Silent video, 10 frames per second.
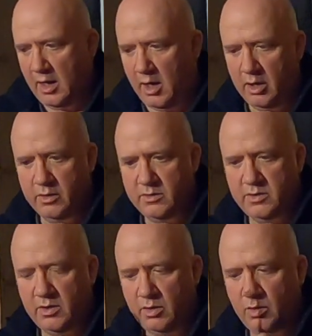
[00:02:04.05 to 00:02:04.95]

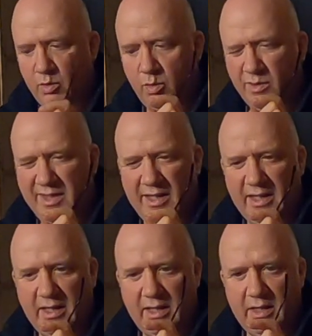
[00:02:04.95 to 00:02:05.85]
onto
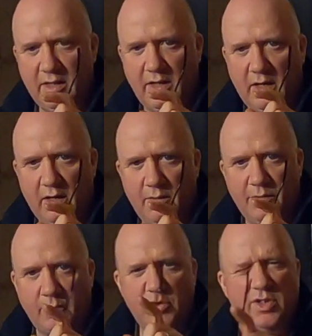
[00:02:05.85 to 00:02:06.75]
the,
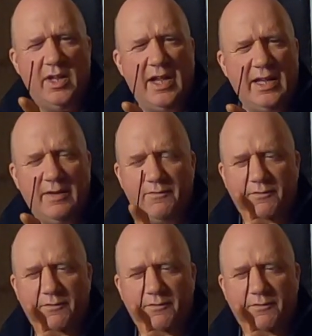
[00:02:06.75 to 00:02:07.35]
um, I'm using a